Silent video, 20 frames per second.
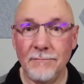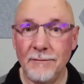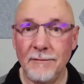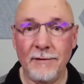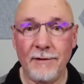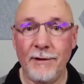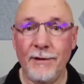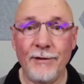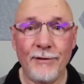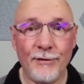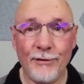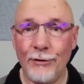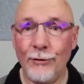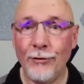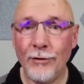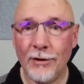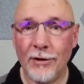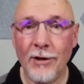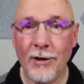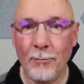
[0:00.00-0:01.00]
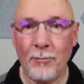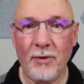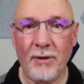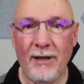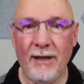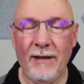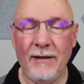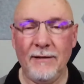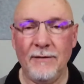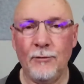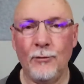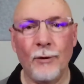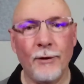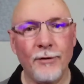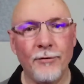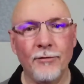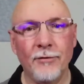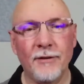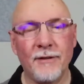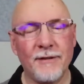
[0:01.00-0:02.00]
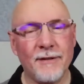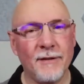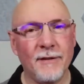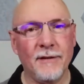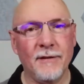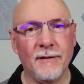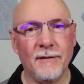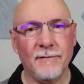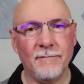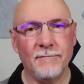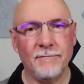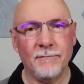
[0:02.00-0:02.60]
is your company, whether it's a